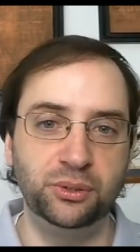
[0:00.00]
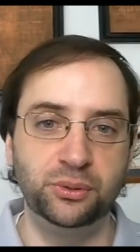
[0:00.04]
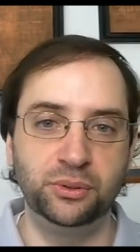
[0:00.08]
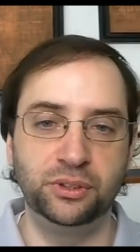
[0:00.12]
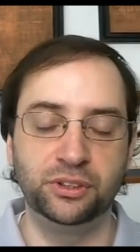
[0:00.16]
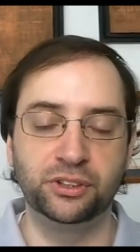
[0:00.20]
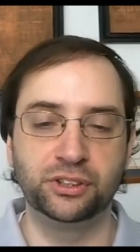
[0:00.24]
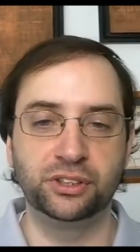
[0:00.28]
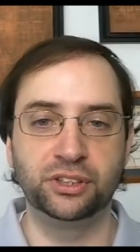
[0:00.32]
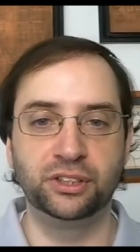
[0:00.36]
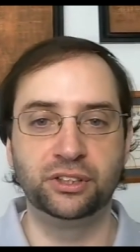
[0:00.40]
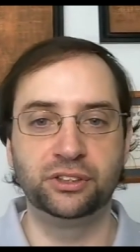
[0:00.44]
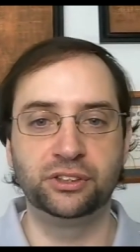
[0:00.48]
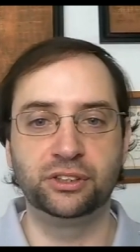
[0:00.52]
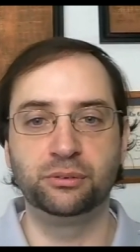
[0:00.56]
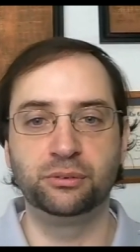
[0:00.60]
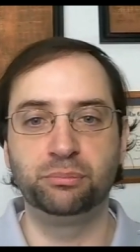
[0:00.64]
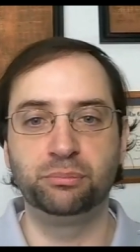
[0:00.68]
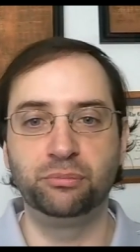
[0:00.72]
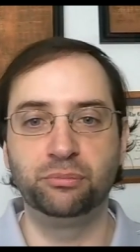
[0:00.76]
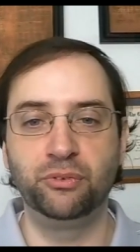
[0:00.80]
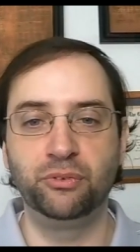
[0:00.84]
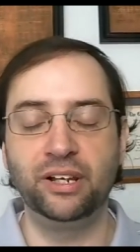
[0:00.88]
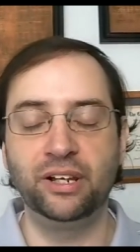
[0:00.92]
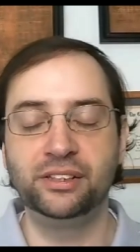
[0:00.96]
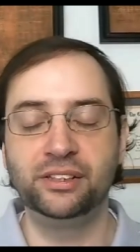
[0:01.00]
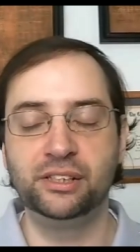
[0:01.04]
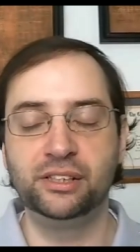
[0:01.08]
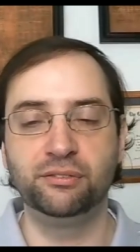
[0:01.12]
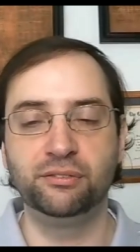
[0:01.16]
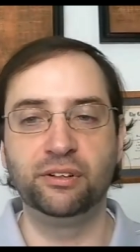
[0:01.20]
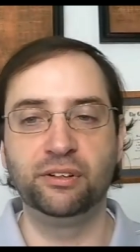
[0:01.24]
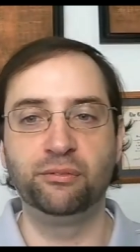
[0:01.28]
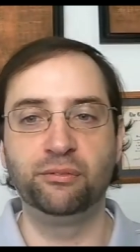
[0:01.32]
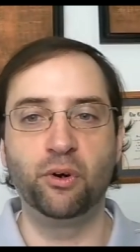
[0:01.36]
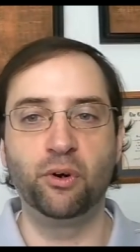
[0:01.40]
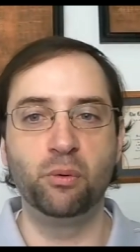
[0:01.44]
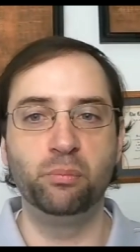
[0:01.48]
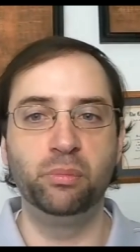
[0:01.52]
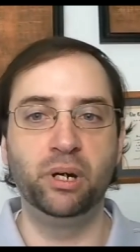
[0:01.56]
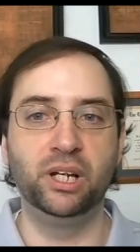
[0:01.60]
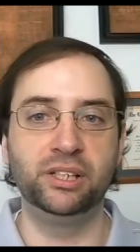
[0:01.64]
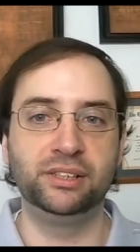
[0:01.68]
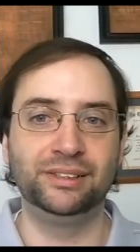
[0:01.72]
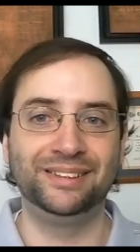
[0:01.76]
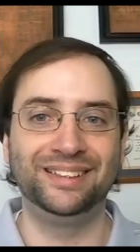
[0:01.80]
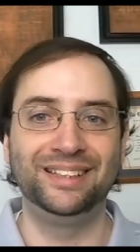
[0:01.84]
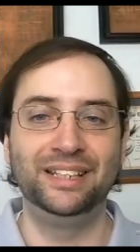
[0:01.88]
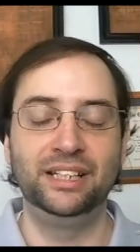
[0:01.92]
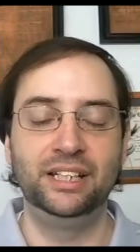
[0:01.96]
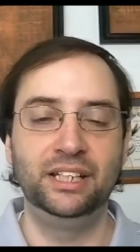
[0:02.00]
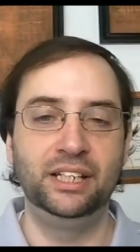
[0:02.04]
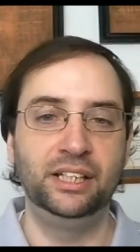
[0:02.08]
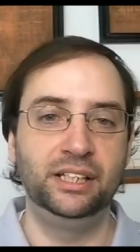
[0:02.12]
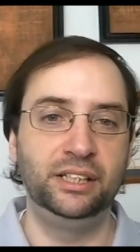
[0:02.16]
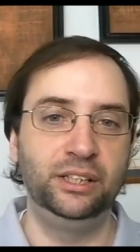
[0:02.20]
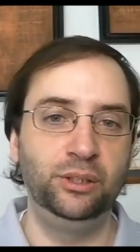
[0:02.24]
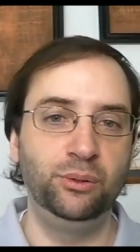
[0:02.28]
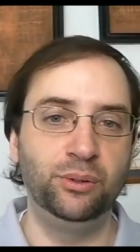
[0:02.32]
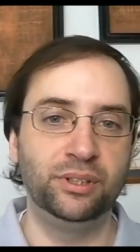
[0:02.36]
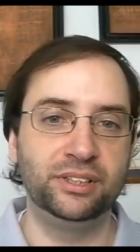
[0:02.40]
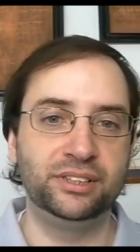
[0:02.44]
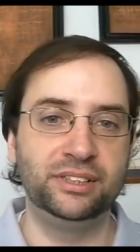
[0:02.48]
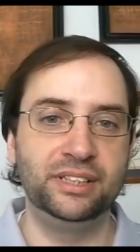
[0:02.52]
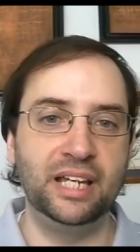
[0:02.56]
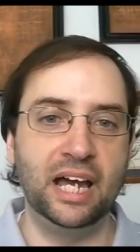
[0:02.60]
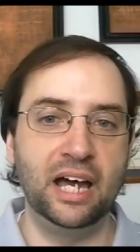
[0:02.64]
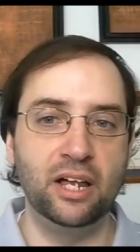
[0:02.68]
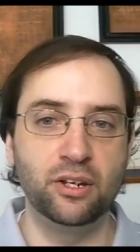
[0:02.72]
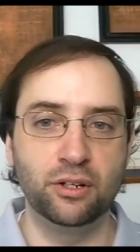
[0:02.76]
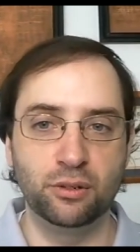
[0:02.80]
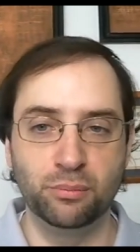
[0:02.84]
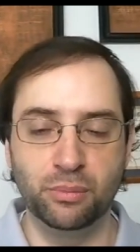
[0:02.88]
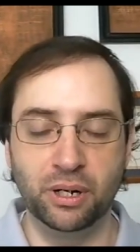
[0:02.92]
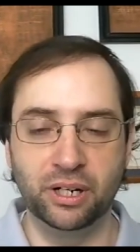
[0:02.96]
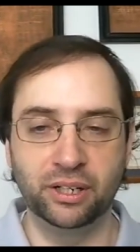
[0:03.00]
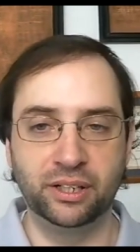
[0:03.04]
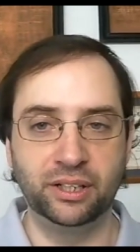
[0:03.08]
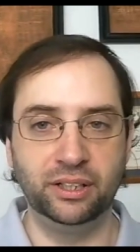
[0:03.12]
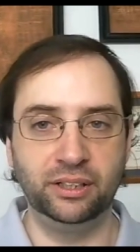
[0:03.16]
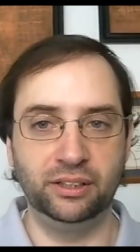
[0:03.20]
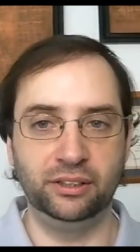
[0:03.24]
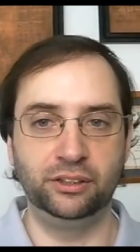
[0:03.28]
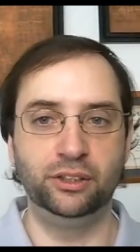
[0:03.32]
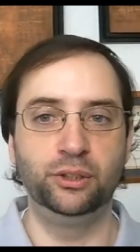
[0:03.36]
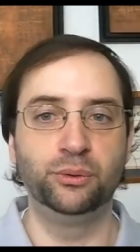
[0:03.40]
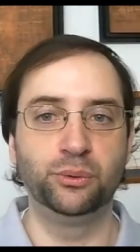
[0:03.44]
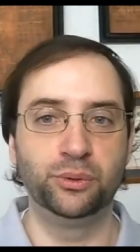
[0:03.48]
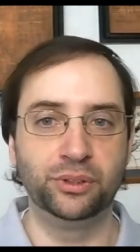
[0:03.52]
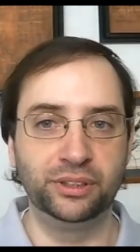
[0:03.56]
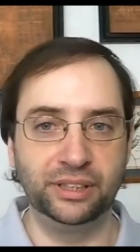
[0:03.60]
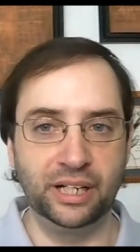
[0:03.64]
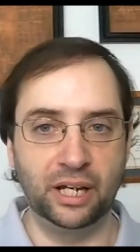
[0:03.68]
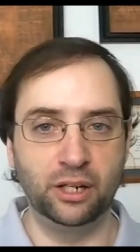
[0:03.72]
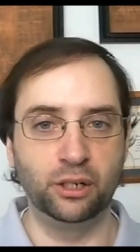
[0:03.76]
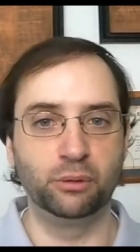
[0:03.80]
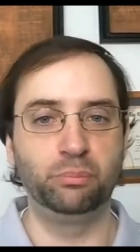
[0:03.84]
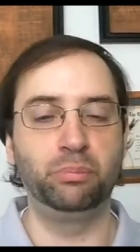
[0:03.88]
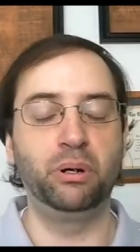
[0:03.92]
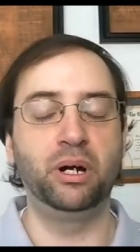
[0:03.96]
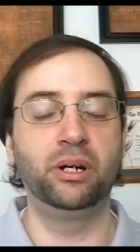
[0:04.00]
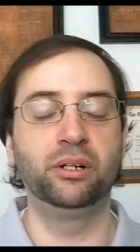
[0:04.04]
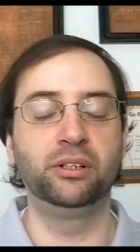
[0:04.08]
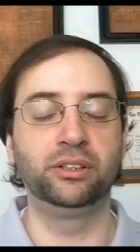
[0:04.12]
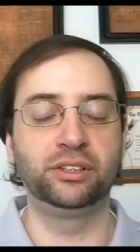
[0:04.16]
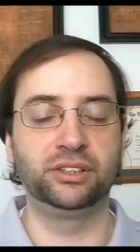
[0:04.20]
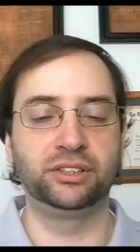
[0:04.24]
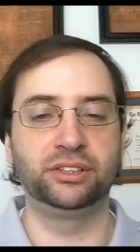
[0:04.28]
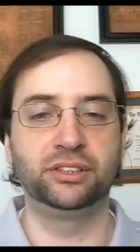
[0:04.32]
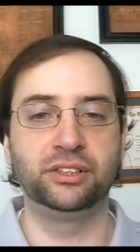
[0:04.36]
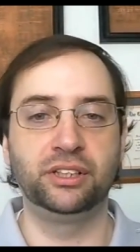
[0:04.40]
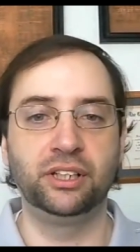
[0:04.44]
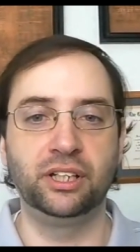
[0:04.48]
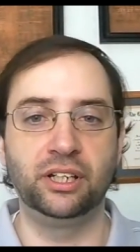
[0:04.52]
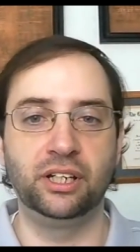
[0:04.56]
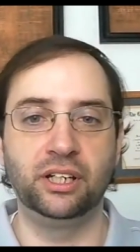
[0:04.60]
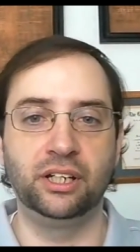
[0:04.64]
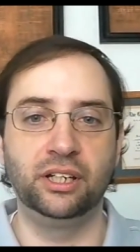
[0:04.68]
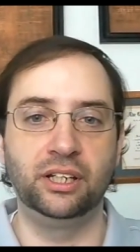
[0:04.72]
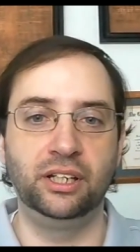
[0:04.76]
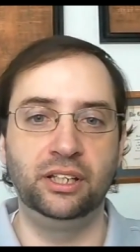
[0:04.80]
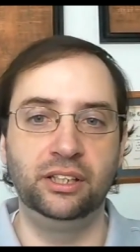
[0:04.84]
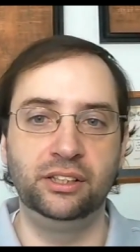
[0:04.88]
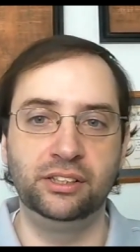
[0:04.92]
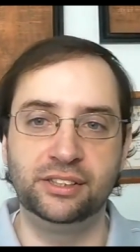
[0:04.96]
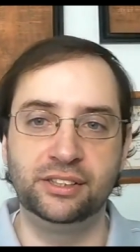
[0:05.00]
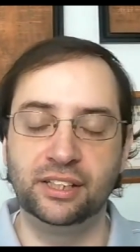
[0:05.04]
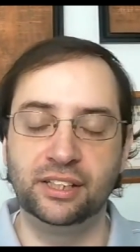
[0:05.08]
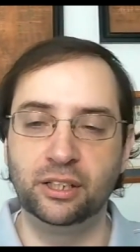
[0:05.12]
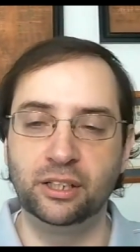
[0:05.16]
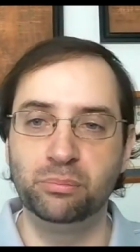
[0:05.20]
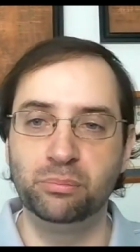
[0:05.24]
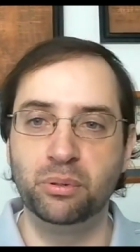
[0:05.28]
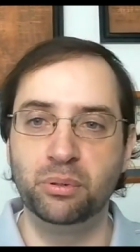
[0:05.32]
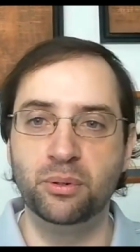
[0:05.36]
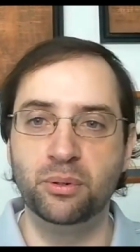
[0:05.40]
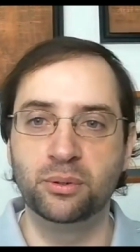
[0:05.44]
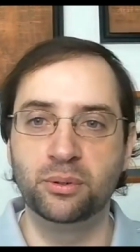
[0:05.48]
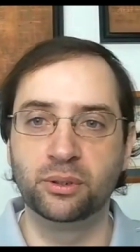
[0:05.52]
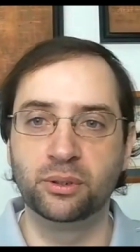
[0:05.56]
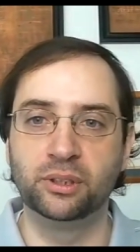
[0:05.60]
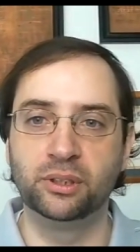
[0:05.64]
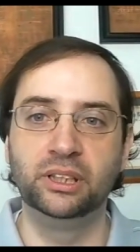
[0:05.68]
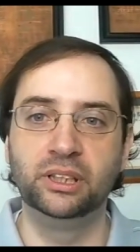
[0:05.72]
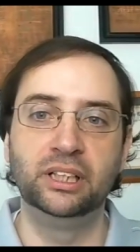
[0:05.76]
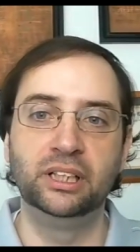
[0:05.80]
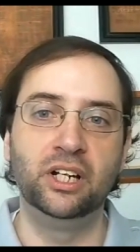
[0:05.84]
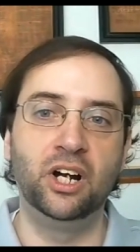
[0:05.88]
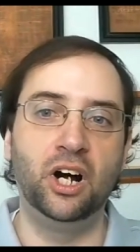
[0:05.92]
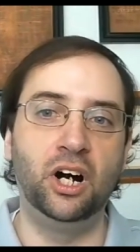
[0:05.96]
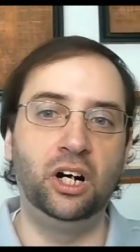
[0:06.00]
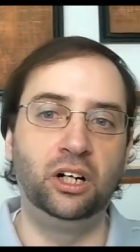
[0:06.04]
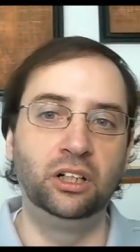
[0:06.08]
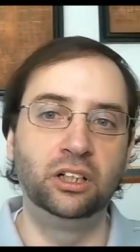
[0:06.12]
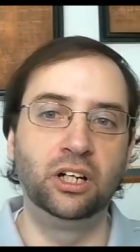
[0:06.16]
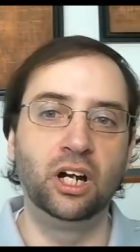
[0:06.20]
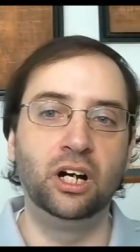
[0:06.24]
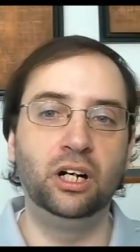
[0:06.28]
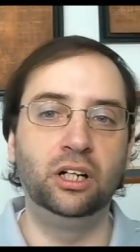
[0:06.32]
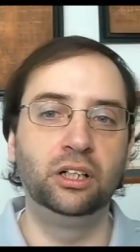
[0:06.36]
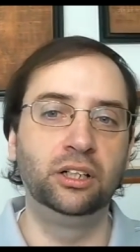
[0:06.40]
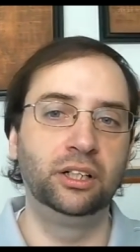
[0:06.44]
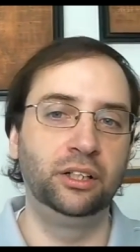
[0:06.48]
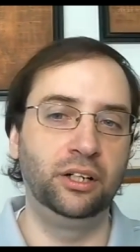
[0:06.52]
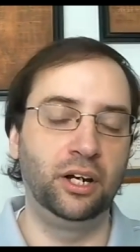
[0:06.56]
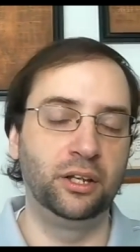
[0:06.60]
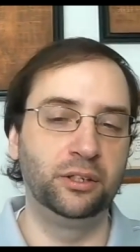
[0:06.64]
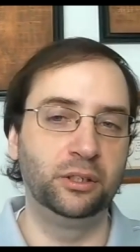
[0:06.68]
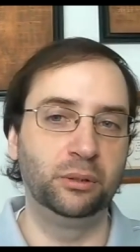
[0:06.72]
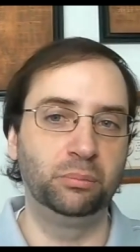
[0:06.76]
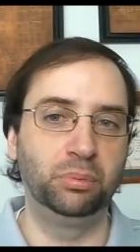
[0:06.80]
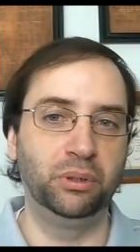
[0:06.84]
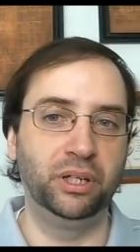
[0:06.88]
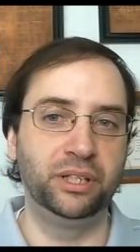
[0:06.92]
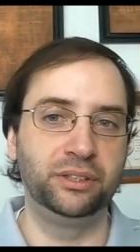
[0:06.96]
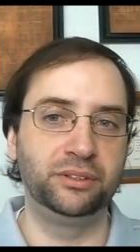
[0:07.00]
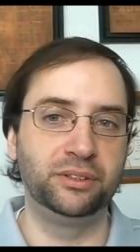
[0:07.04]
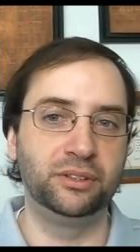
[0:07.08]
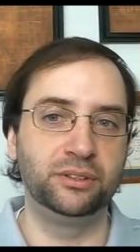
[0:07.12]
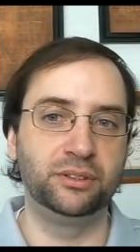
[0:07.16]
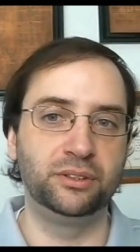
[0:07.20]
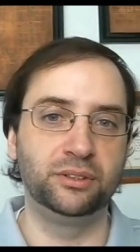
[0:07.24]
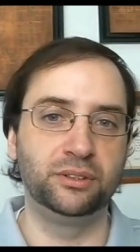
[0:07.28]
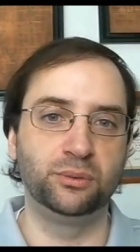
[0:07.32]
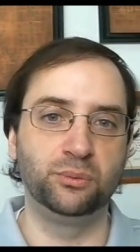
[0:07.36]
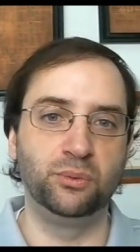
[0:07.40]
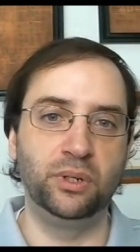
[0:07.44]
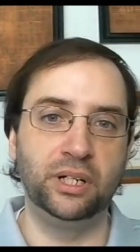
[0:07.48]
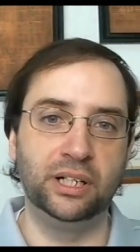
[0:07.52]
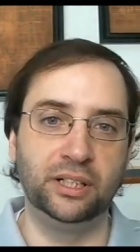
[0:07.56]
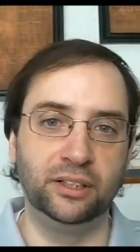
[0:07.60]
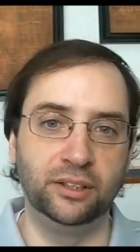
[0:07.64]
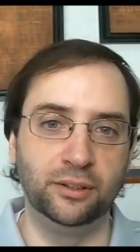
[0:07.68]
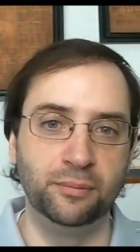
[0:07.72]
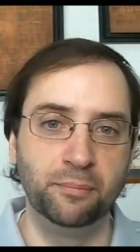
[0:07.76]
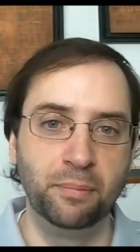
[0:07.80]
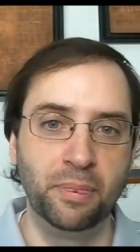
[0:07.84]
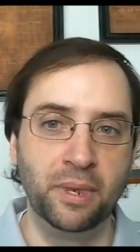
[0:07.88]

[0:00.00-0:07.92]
There's there's a relatively robust U.S. dollar market, eurodollar parts uh, in Singapore, Hong Kong, and other places as well.